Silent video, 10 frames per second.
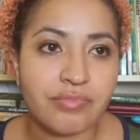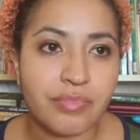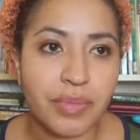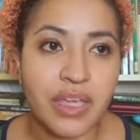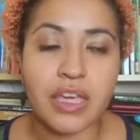
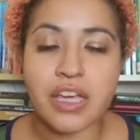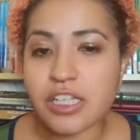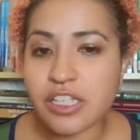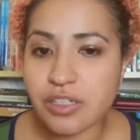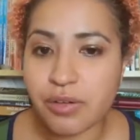being a
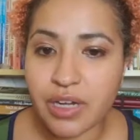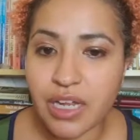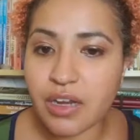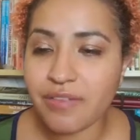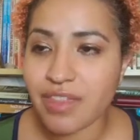
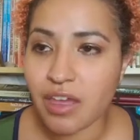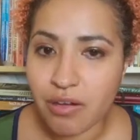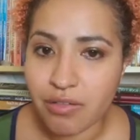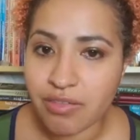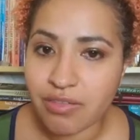custodian of the
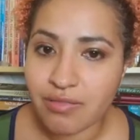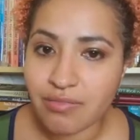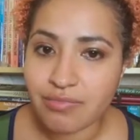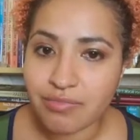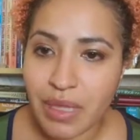earth,
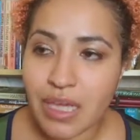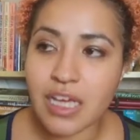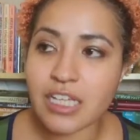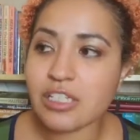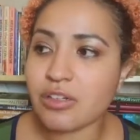being a
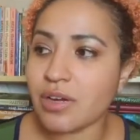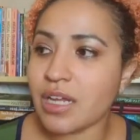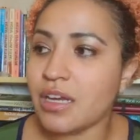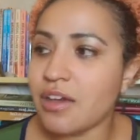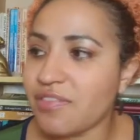
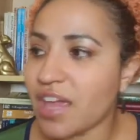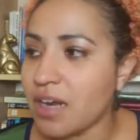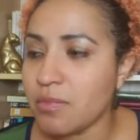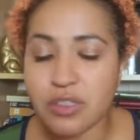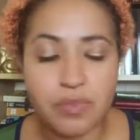custodian of
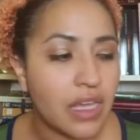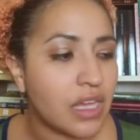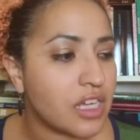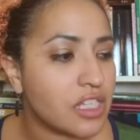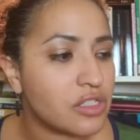animals, being
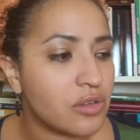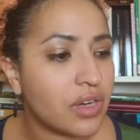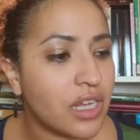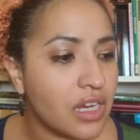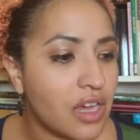a
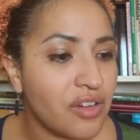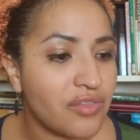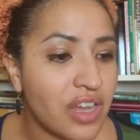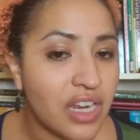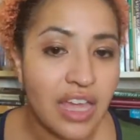custodian of
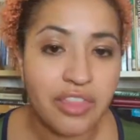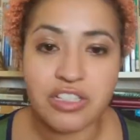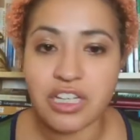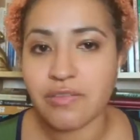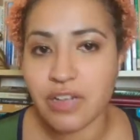another
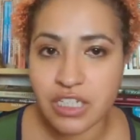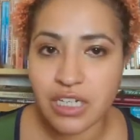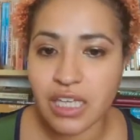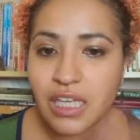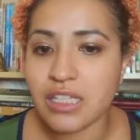generation
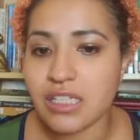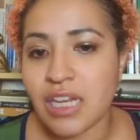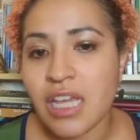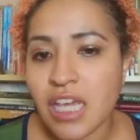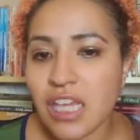of kids. And
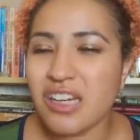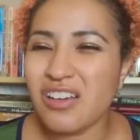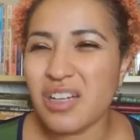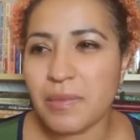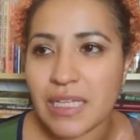you know
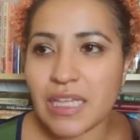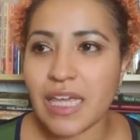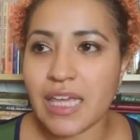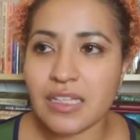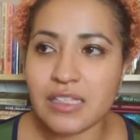what I mean?
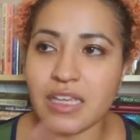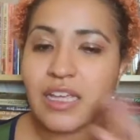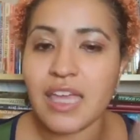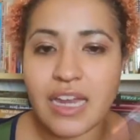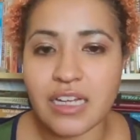Like it's
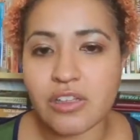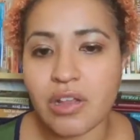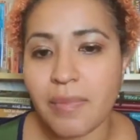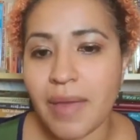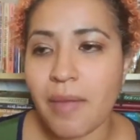again, it's
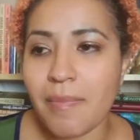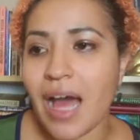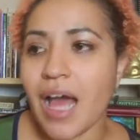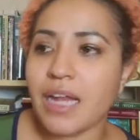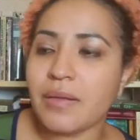all about
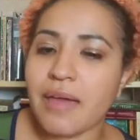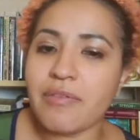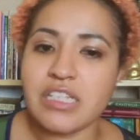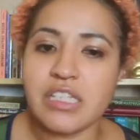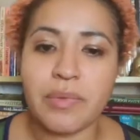ma'at, that
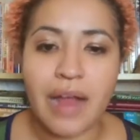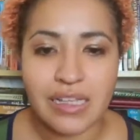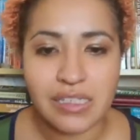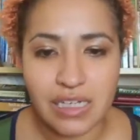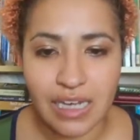
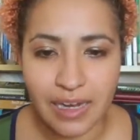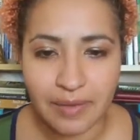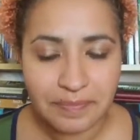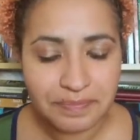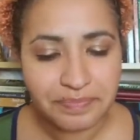reciprocity.
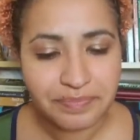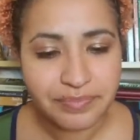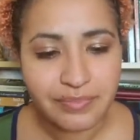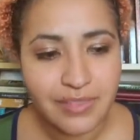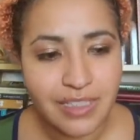
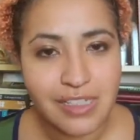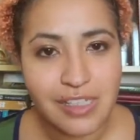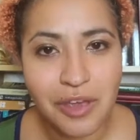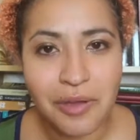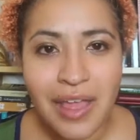
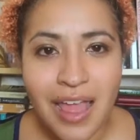So.